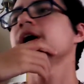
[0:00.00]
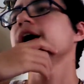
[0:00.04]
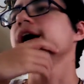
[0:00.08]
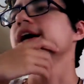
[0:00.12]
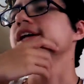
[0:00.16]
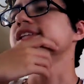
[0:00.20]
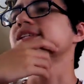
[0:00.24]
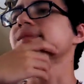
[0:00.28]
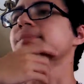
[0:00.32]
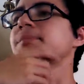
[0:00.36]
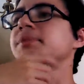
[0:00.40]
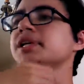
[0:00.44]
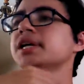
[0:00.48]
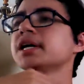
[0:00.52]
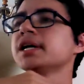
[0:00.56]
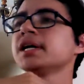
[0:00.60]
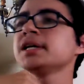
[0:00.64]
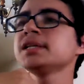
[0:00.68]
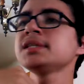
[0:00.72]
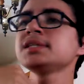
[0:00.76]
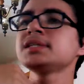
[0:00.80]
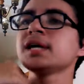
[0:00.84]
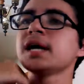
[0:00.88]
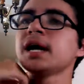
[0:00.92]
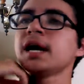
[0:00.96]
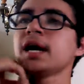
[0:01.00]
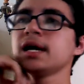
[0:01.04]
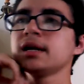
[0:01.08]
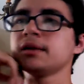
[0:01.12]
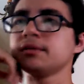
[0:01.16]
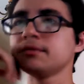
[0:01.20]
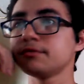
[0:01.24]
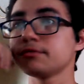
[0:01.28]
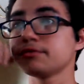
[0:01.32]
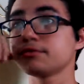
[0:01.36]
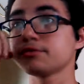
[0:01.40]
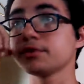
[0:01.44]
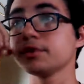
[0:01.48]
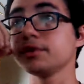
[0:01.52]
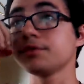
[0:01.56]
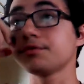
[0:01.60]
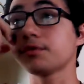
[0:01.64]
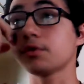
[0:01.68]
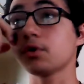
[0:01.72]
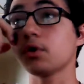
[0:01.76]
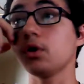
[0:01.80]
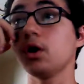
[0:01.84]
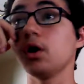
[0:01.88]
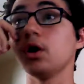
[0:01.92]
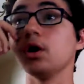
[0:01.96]
It's a beginning to end
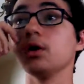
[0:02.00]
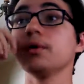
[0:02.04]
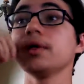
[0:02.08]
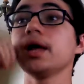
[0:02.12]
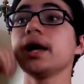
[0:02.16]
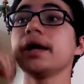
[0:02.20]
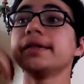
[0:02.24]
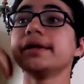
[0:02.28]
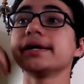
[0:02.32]
free-for-all.